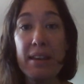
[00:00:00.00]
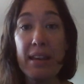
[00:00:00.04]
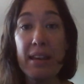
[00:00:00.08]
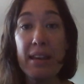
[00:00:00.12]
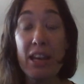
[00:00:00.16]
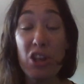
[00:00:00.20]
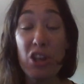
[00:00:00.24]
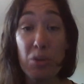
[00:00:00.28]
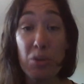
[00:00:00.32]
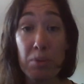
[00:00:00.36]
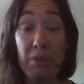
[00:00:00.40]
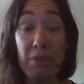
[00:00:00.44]

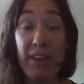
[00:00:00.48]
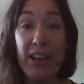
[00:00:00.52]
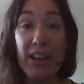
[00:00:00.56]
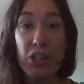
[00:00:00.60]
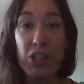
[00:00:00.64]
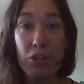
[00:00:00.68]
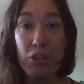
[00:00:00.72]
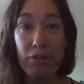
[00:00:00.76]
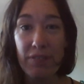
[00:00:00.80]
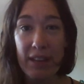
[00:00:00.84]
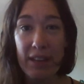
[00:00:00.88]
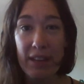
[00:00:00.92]
either provide
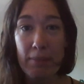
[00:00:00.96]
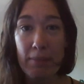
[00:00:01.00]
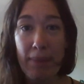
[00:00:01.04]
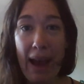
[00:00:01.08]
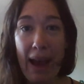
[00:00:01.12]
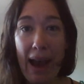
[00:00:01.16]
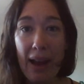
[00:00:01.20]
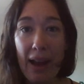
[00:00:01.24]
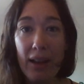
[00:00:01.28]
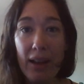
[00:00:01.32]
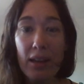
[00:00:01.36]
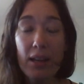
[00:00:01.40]
you
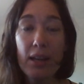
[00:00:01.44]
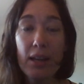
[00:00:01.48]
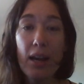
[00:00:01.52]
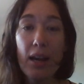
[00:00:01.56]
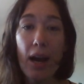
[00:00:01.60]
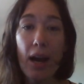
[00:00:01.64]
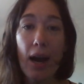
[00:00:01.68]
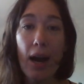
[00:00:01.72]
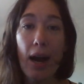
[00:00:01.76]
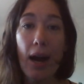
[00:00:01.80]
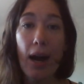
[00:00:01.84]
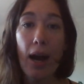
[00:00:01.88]
feedback
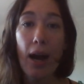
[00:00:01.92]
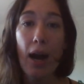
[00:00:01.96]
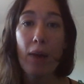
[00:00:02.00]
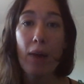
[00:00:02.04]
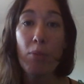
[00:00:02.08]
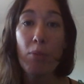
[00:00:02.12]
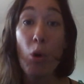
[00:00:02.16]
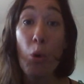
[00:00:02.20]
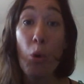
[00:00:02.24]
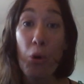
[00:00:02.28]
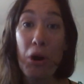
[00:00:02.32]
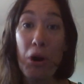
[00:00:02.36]

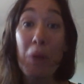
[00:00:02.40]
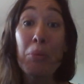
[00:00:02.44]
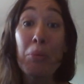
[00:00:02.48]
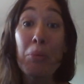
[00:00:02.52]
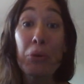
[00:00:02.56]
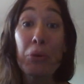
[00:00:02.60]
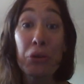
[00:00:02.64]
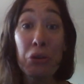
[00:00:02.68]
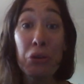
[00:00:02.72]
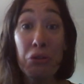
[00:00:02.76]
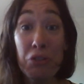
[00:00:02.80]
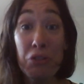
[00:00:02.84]
or
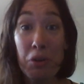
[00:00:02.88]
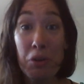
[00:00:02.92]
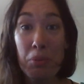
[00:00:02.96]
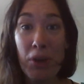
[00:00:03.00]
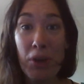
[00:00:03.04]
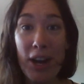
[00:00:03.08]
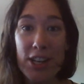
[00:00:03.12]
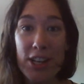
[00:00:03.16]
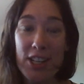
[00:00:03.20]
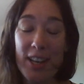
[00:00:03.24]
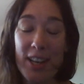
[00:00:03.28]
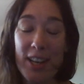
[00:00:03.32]
approve your
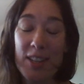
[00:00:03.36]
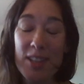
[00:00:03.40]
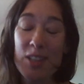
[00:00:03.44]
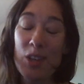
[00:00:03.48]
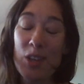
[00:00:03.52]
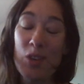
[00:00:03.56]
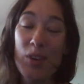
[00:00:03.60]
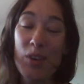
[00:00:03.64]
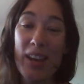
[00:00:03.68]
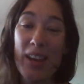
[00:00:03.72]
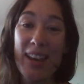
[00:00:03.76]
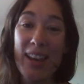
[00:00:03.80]
project so
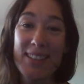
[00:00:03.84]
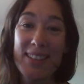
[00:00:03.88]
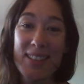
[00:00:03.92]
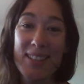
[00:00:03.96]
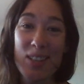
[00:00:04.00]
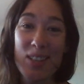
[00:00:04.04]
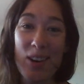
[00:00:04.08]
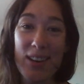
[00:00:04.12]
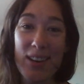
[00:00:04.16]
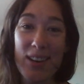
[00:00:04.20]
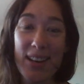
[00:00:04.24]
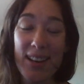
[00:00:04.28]
you can get
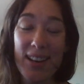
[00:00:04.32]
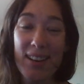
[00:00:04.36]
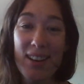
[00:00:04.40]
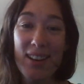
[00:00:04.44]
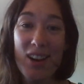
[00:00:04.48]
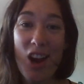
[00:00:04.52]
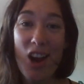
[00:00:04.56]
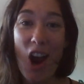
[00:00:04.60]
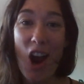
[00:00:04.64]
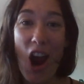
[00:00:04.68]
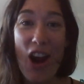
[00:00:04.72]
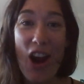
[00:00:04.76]
started.
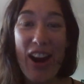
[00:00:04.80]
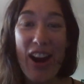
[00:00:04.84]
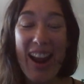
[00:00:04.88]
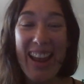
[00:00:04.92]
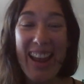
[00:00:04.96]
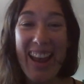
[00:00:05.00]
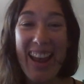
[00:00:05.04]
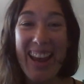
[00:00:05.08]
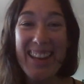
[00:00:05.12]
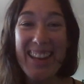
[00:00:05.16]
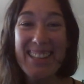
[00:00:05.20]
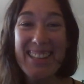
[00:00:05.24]
All right,
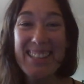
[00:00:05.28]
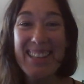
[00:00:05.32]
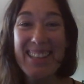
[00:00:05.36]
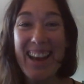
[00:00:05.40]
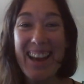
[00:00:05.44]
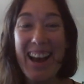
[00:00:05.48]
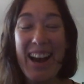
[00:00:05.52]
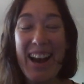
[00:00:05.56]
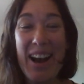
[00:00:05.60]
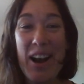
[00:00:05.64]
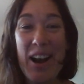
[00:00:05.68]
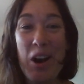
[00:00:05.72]
guys,
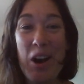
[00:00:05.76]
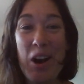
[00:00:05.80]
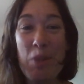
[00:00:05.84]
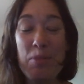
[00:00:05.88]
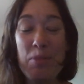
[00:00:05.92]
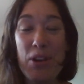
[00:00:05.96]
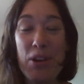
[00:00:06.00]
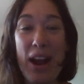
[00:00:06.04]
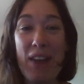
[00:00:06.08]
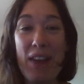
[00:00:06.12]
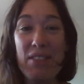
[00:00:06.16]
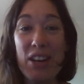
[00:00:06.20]
I hope
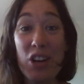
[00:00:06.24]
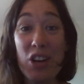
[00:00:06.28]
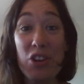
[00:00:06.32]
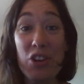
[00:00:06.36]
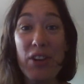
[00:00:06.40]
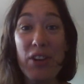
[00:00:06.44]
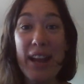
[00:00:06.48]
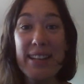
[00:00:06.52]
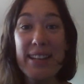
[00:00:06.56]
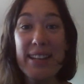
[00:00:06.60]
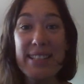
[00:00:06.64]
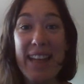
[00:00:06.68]
you're having a
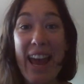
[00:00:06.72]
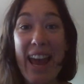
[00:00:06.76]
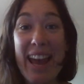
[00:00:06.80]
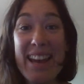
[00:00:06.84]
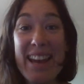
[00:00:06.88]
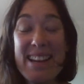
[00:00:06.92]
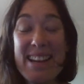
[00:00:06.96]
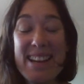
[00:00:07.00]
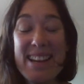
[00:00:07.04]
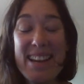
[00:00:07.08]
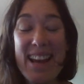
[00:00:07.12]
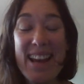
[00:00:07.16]
great
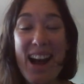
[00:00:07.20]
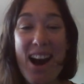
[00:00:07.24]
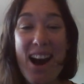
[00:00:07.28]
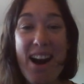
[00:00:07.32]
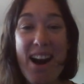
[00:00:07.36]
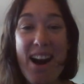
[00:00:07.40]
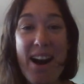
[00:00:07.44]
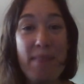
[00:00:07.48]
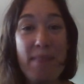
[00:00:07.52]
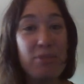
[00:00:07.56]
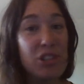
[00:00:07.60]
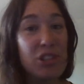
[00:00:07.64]
day.
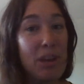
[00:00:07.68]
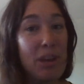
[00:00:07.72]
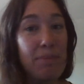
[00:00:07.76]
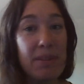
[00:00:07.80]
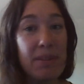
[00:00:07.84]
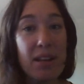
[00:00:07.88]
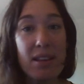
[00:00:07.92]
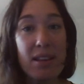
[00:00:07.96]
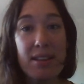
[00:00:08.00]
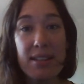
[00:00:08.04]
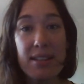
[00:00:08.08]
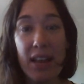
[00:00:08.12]
Jump
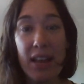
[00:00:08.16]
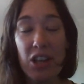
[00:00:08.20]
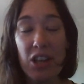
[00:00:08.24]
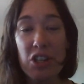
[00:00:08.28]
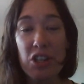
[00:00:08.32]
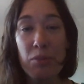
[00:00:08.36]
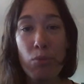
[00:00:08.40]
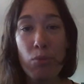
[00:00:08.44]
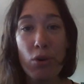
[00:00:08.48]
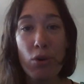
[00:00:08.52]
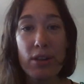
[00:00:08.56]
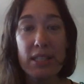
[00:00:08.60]
into the
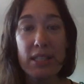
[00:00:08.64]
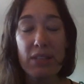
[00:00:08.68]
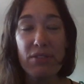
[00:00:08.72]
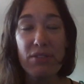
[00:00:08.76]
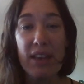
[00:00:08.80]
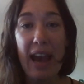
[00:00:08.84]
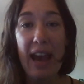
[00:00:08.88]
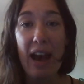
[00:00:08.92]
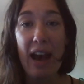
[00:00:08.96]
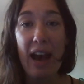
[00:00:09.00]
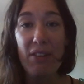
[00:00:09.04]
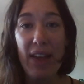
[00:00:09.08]
discussion boards if
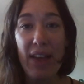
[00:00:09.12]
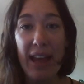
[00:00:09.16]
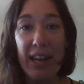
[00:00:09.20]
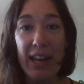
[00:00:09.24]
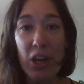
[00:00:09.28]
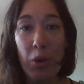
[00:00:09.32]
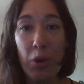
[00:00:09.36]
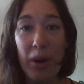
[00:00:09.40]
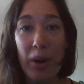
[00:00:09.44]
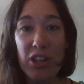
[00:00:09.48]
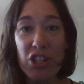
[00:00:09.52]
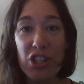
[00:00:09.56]
you have any
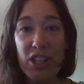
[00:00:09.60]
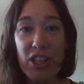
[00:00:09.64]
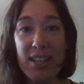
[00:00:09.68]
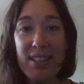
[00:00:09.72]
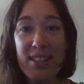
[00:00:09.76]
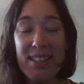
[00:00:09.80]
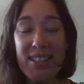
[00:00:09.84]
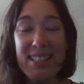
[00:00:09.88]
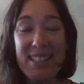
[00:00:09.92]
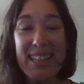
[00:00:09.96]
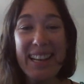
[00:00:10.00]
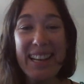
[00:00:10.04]

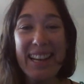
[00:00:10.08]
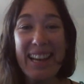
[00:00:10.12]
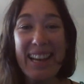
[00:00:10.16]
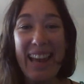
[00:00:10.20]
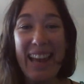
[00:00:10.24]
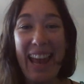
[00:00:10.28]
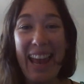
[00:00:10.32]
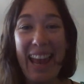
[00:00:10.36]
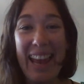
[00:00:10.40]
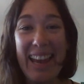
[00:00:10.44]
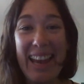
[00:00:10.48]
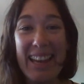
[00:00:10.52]
questions,
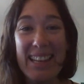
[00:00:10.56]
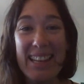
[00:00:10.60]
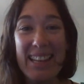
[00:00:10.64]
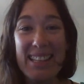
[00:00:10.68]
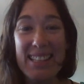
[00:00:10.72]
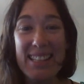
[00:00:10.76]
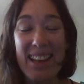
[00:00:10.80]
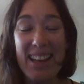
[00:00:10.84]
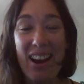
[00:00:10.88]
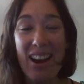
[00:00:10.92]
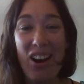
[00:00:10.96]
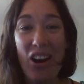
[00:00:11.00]

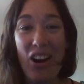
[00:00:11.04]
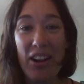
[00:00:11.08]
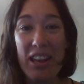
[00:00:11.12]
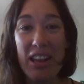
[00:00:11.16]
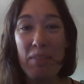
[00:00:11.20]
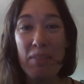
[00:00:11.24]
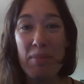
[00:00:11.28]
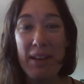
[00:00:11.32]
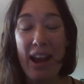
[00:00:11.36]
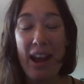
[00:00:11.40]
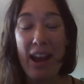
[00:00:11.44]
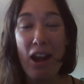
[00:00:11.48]
and I'll
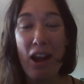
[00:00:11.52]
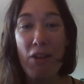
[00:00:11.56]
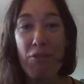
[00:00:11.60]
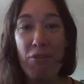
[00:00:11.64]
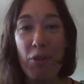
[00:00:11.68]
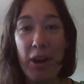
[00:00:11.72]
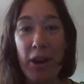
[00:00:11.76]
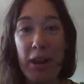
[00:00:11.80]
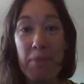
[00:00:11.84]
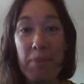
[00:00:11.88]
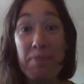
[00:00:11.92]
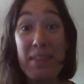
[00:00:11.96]
keep an eye out
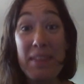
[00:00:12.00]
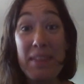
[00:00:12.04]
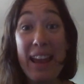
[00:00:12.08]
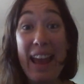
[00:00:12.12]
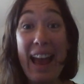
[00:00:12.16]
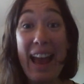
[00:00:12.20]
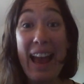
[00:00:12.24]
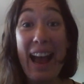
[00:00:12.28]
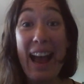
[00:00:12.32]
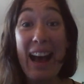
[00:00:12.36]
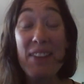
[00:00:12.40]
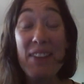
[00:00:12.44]
for you.
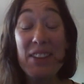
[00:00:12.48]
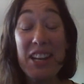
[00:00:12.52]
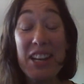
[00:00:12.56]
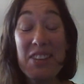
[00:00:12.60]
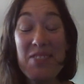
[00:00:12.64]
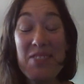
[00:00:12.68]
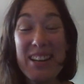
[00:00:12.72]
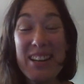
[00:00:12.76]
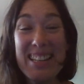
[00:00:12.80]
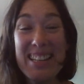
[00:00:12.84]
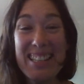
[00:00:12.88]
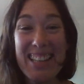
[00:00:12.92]
Have a good
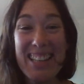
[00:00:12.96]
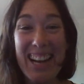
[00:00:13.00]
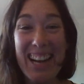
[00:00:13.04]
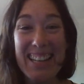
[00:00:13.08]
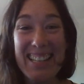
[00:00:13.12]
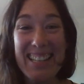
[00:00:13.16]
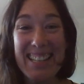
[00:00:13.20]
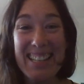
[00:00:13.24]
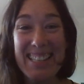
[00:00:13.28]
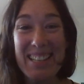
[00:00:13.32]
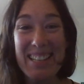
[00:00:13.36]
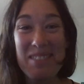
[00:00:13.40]
one. Talk
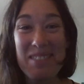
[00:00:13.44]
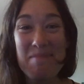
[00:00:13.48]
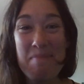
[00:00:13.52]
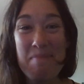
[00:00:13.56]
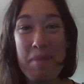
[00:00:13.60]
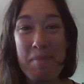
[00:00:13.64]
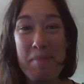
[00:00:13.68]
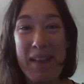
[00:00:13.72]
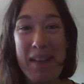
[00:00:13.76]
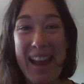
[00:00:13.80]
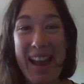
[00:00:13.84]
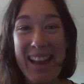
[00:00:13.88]
to you soon.
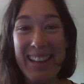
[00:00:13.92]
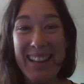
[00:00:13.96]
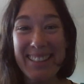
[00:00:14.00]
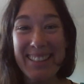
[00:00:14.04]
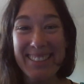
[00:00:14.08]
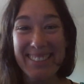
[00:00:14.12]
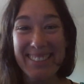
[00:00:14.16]
Bye-bye.